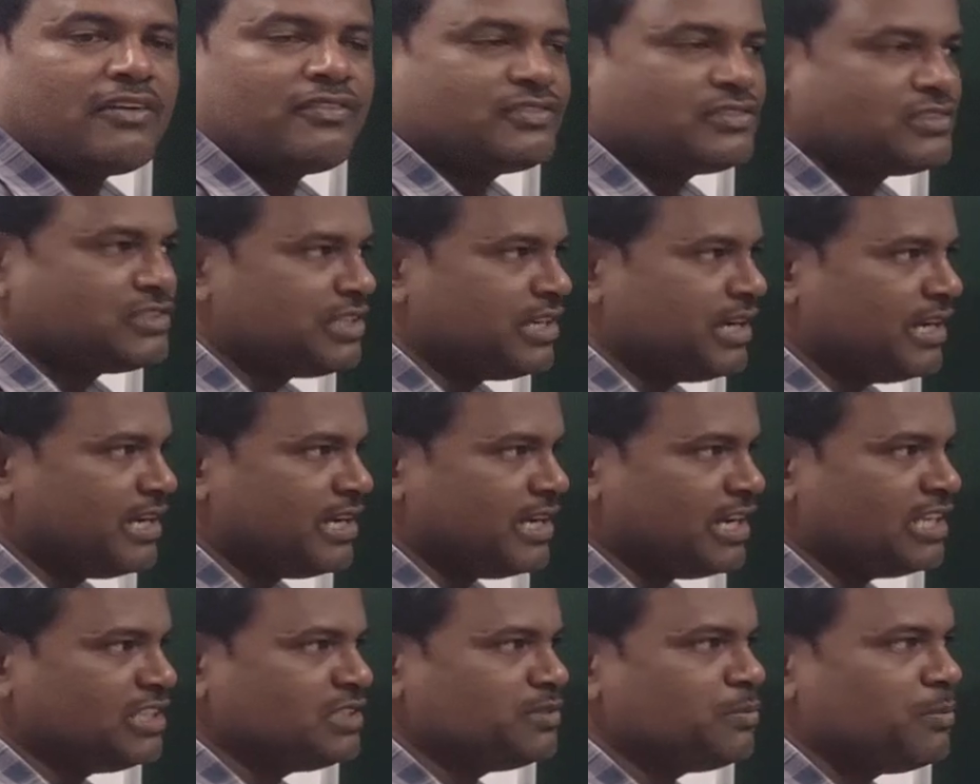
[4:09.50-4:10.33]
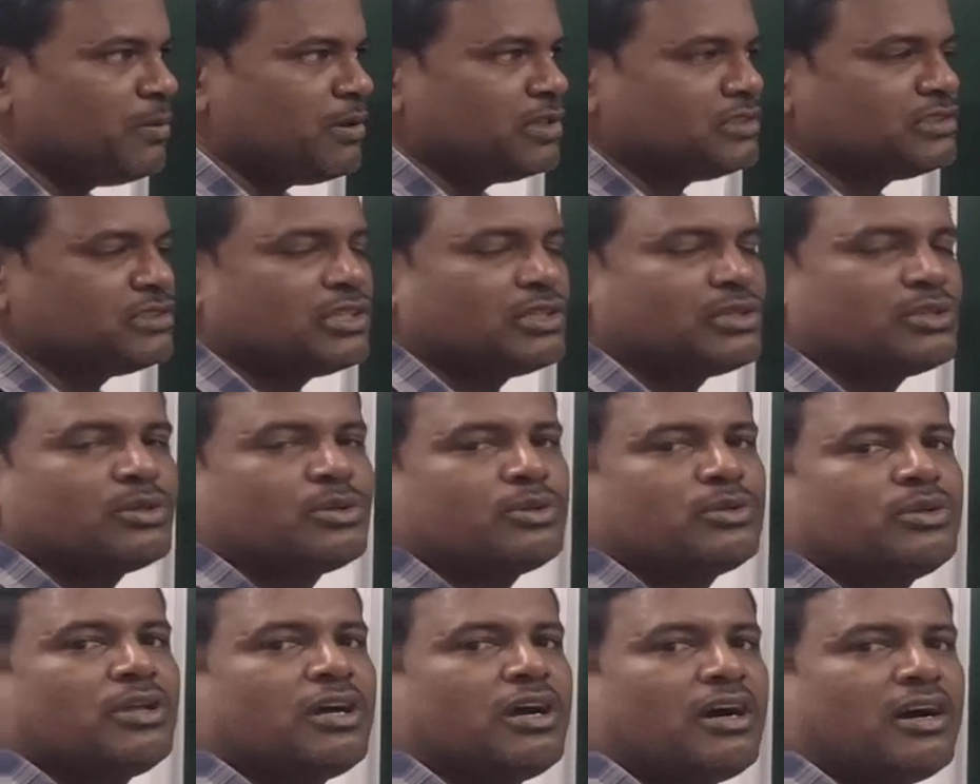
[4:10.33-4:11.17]
of straight lines passing
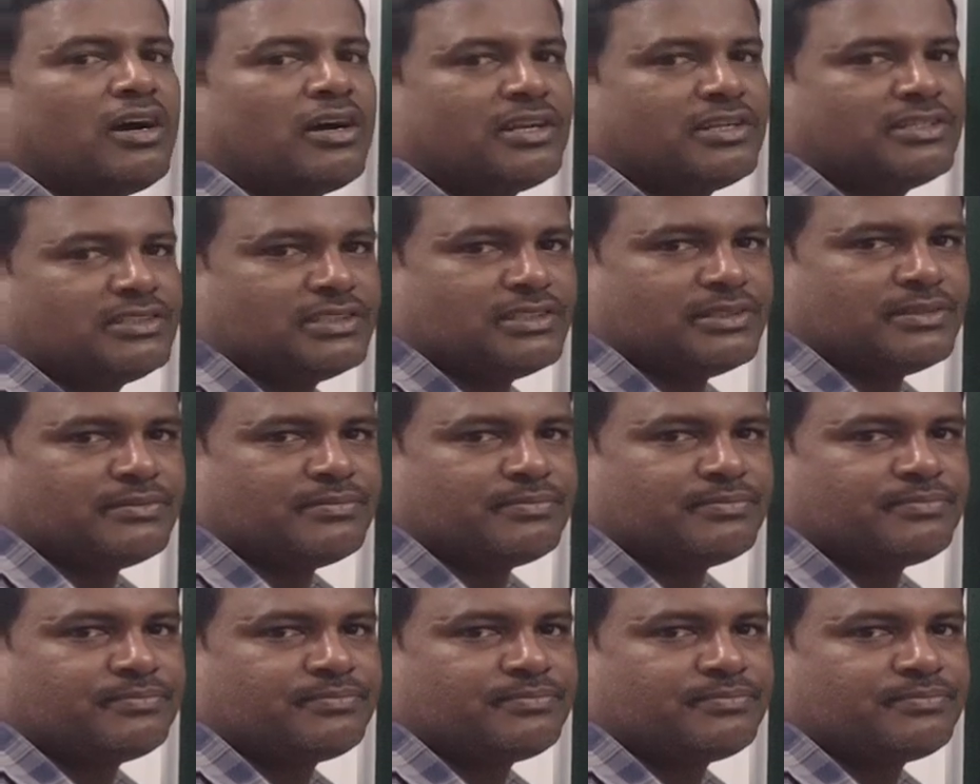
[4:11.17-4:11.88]
through the origin.